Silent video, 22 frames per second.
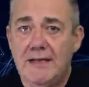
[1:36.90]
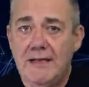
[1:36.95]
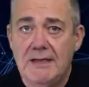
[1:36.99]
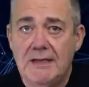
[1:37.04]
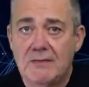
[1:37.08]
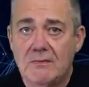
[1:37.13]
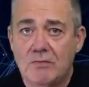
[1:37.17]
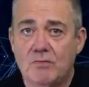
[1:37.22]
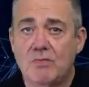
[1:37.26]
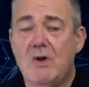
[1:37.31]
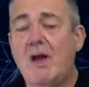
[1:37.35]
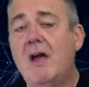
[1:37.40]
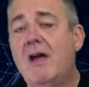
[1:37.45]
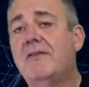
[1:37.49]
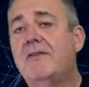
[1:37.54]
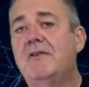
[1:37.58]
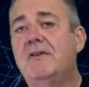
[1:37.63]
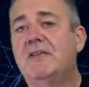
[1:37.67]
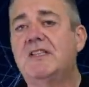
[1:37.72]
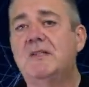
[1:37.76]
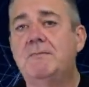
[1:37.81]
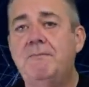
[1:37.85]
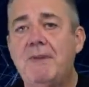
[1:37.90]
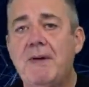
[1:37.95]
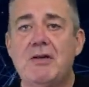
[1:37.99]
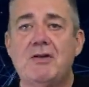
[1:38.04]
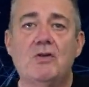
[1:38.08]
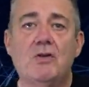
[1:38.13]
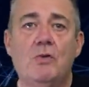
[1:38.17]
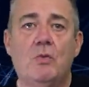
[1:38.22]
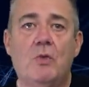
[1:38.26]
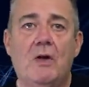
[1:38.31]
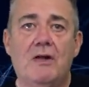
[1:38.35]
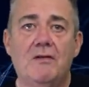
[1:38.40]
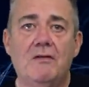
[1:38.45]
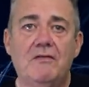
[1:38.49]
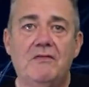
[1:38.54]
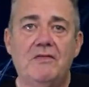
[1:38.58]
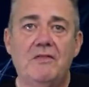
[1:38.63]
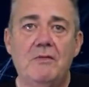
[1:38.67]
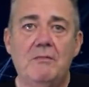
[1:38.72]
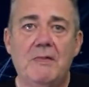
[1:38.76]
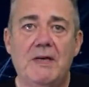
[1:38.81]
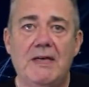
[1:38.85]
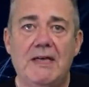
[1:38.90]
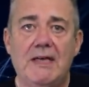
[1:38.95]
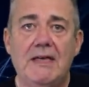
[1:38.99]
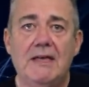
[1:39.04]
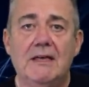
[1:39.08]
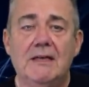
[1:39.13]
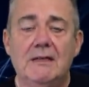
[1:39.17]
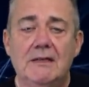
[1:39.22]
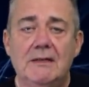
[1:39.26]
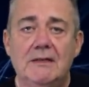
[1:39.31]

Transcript: is rather a special one for me.